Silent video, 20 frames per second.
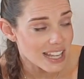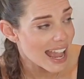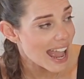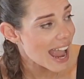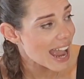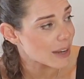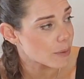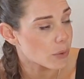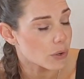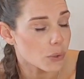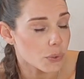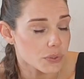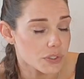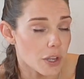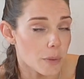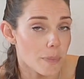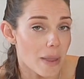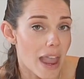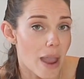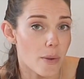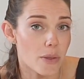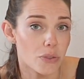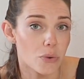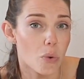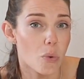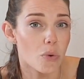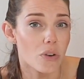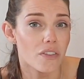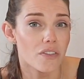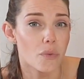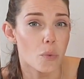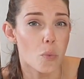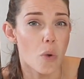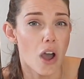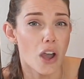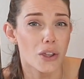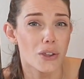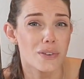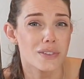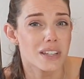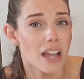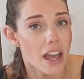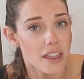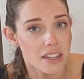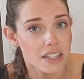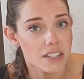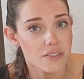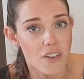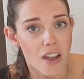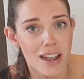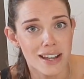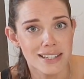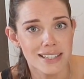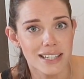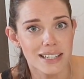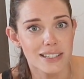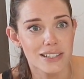and it will also pair with all of Wahoo's other devices,